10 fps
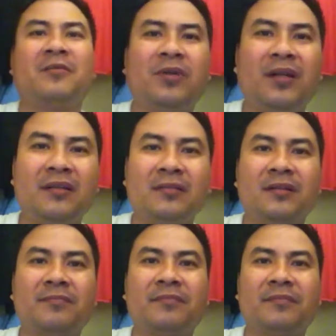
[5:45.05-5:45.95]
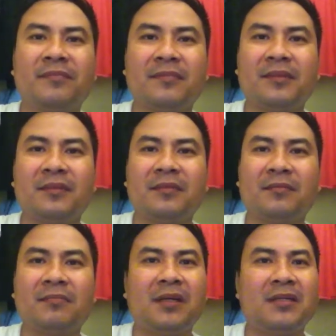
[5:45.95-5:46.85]
Well,
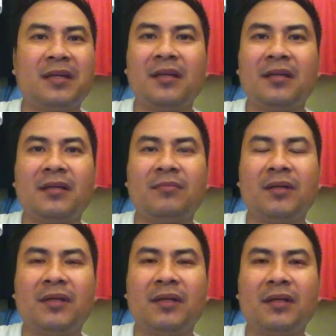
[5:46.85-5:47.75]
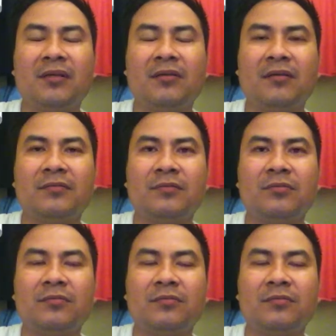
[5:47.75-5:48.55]
basically in Manila, you have to